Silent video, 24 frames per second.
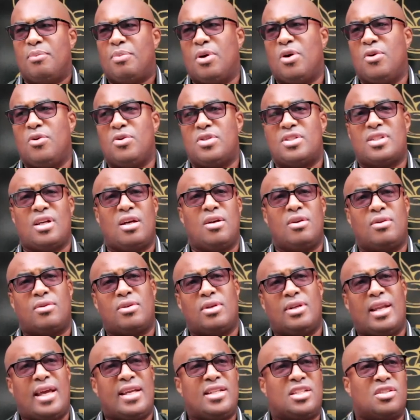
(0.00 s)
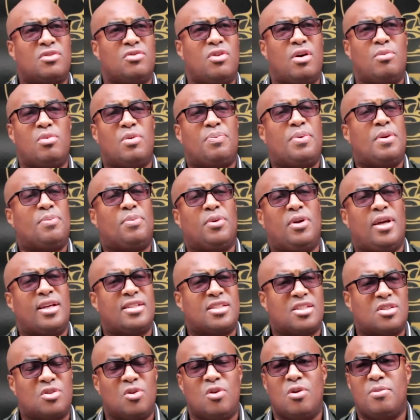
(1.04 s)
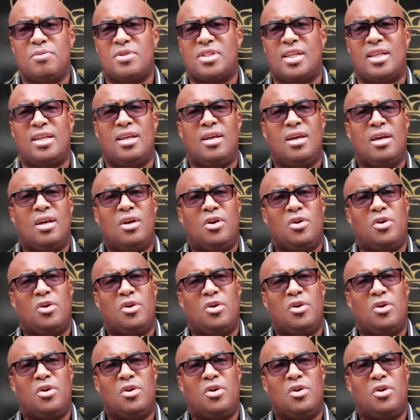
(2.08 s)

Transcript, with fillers: but also later on with people like Stormzy,